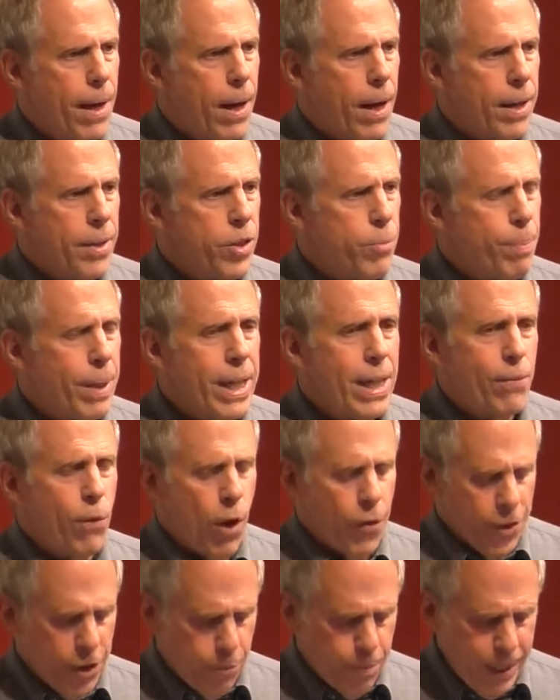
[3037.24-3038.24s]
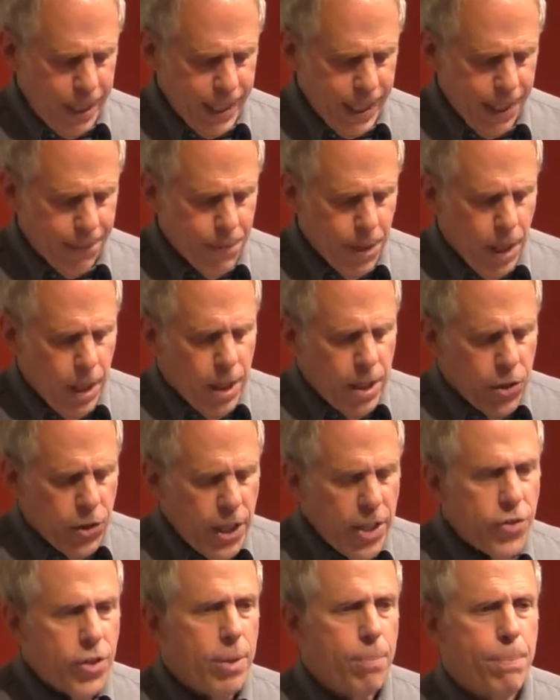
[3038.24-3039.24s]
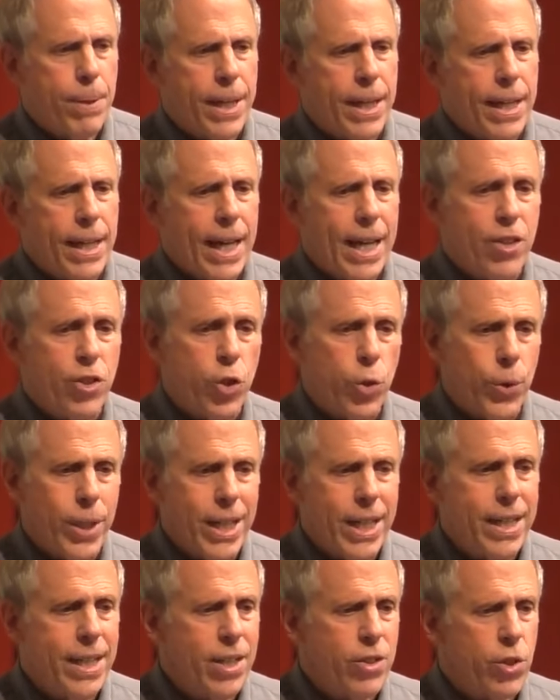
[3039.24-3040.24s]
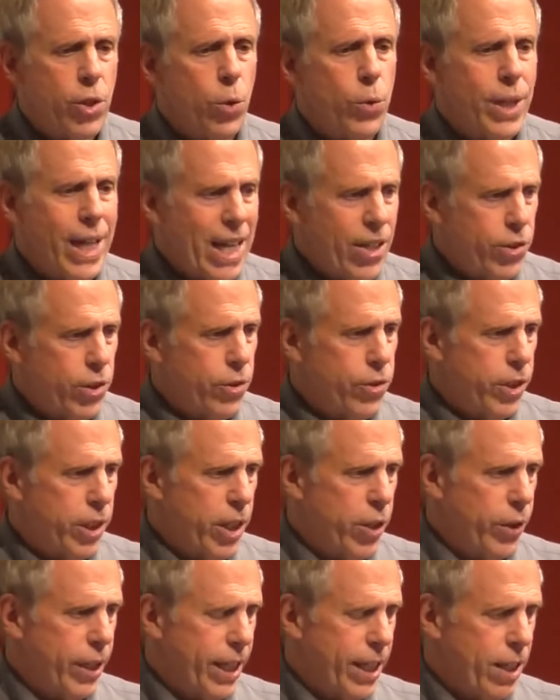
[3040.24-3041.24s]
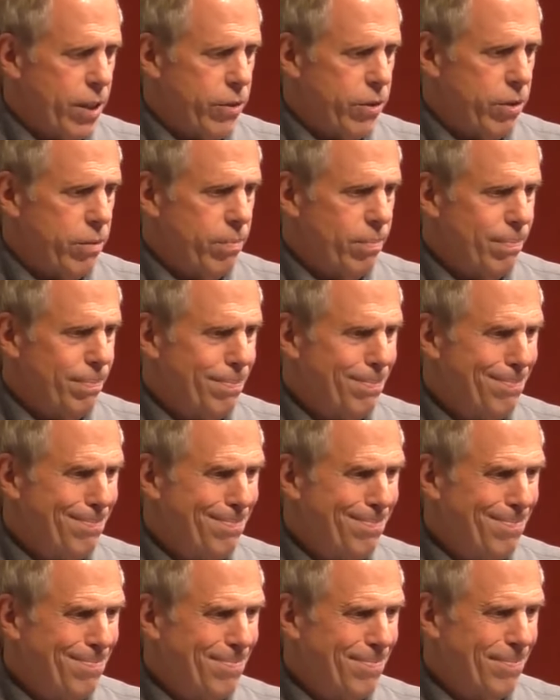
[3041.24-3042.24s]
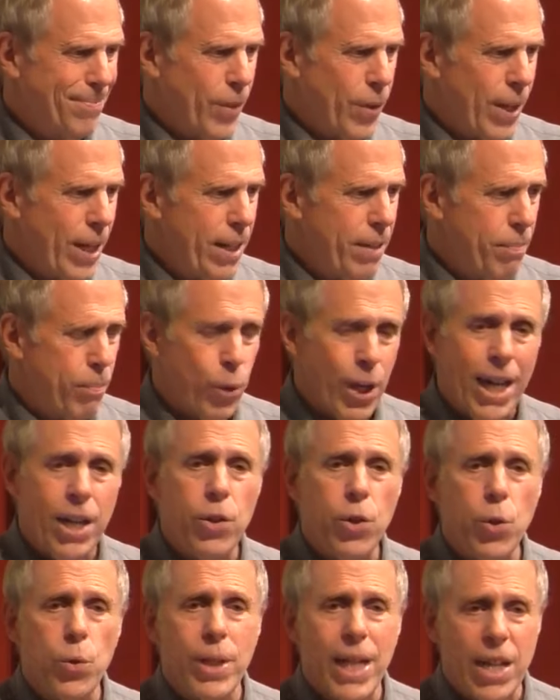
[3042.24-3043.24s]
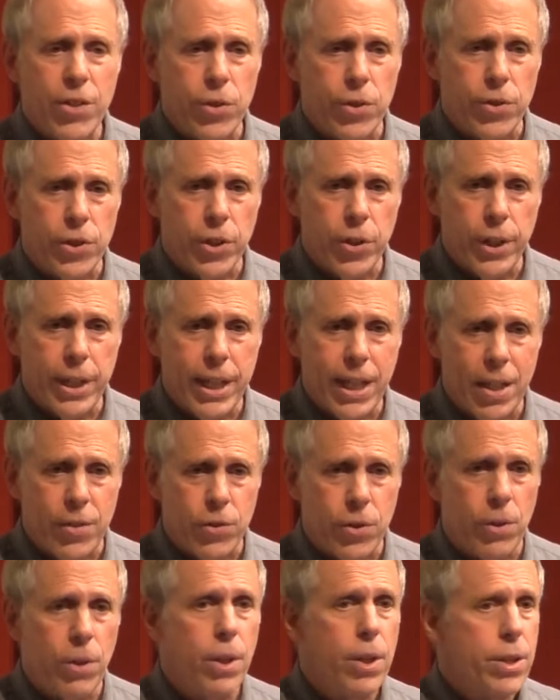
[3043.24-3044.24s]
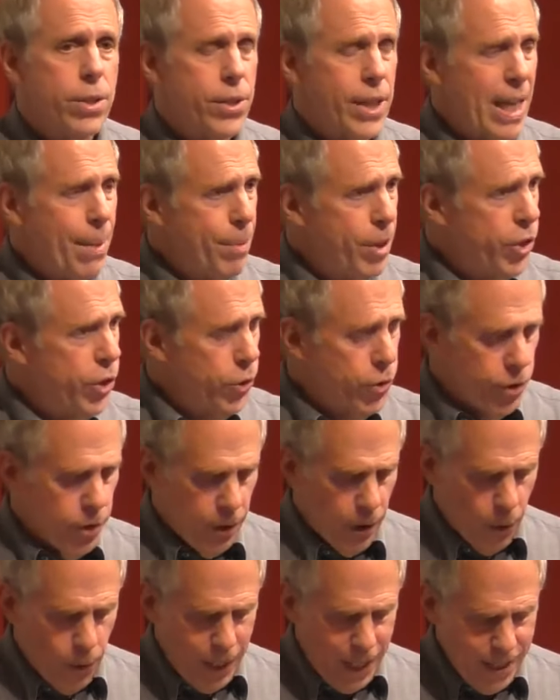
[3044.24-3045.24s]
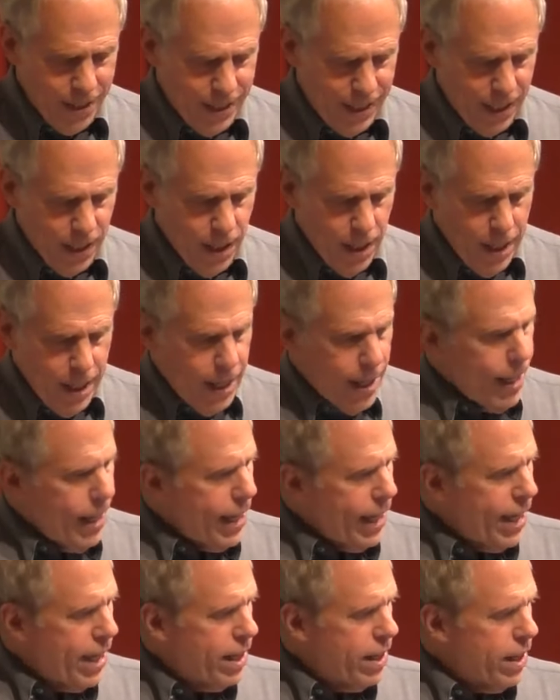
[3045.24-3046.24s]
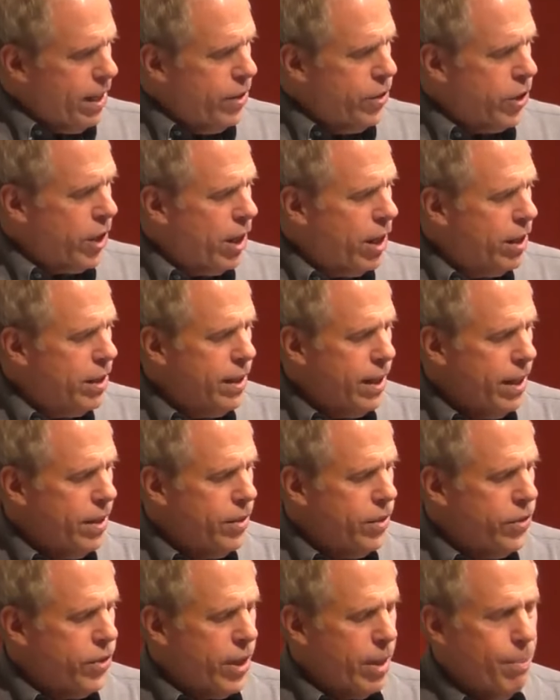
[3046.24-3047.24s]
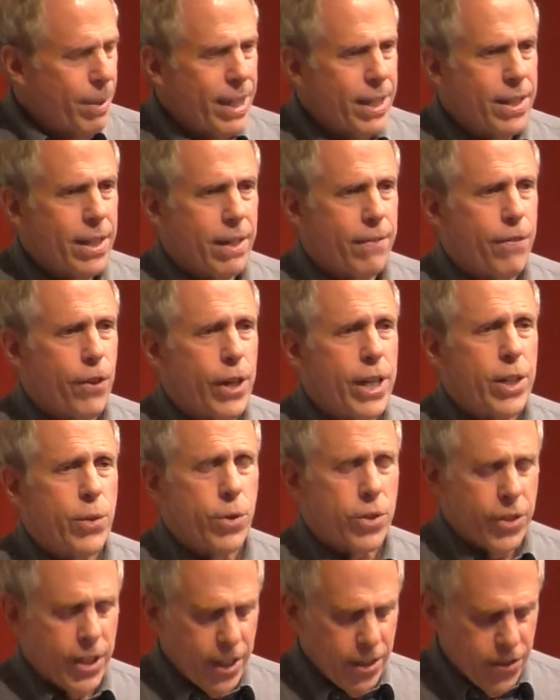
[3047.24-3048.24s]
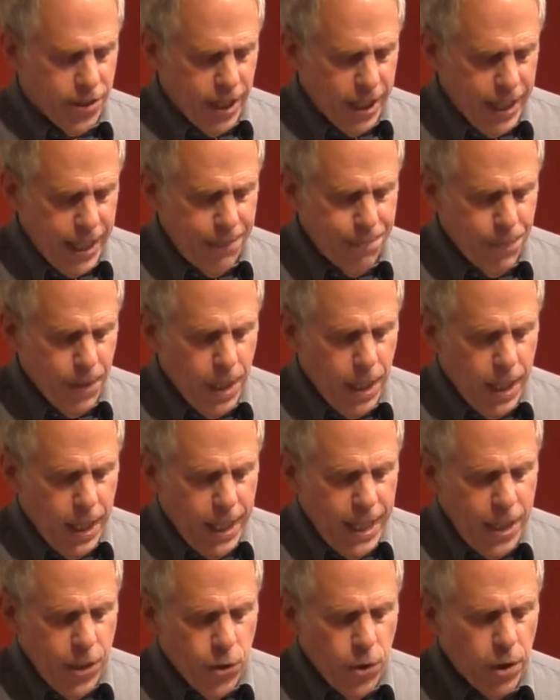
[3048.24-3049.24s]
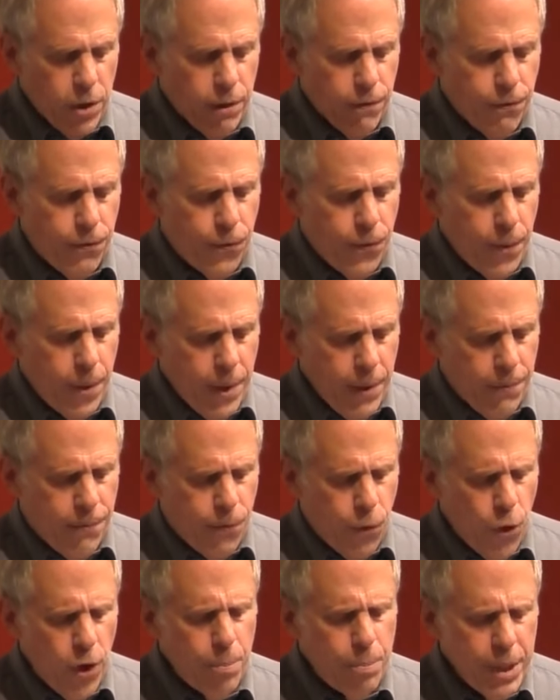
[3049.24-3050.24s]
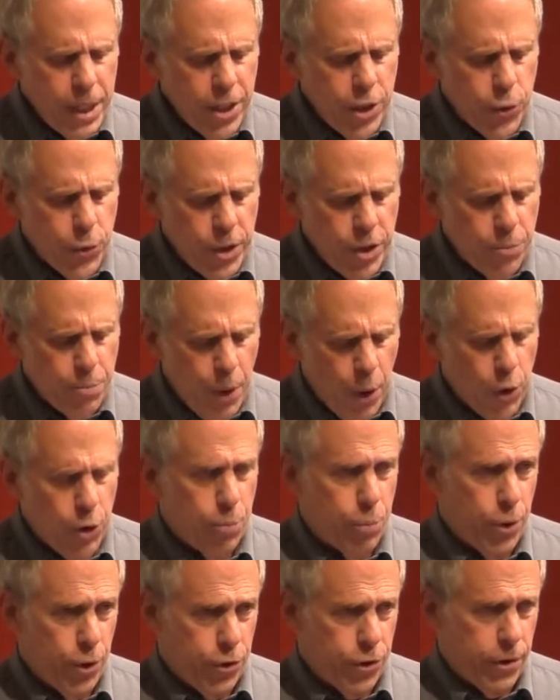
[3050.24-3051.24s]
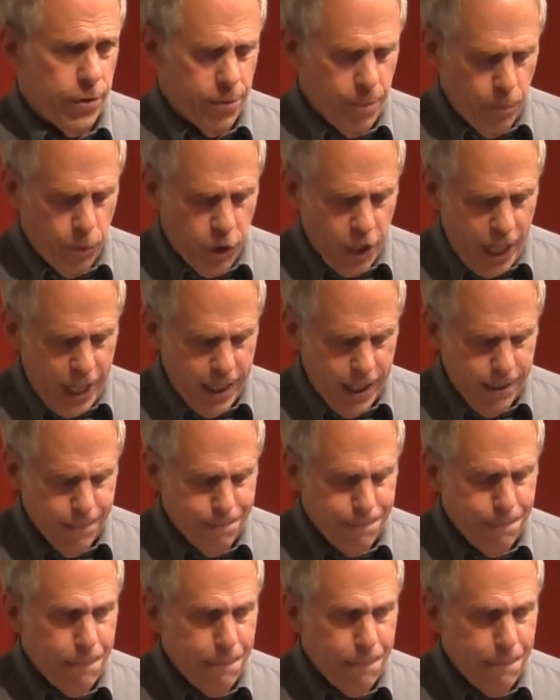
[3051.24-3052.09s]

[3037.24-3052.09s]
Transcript: in spite of all the spending. Xi Jinping has created his own National Security Council. Right? Brand new National Security Council, same issues are arising. And Zhang Qingmin did a very interesting study. He took the foreign ministry spokesperson from China